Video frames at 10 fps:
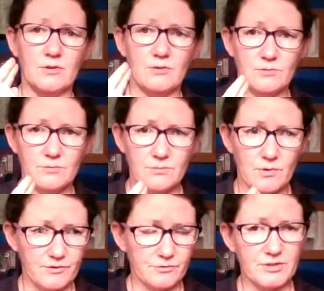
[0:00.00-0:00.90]
who are
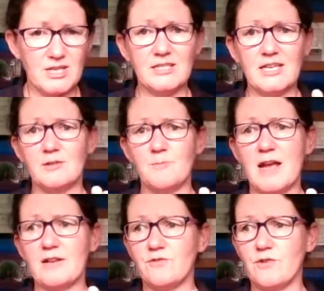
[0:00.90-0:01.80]
on the autistic
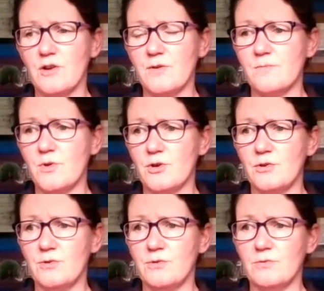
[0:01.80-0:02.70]
spectrum,
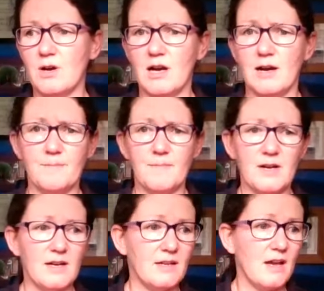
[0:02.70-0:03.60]
who are
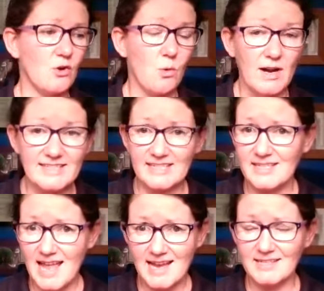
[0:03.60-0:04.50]
quite
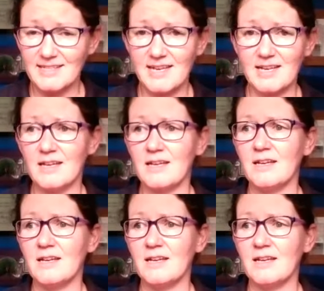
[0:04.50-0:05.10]
dyslexic,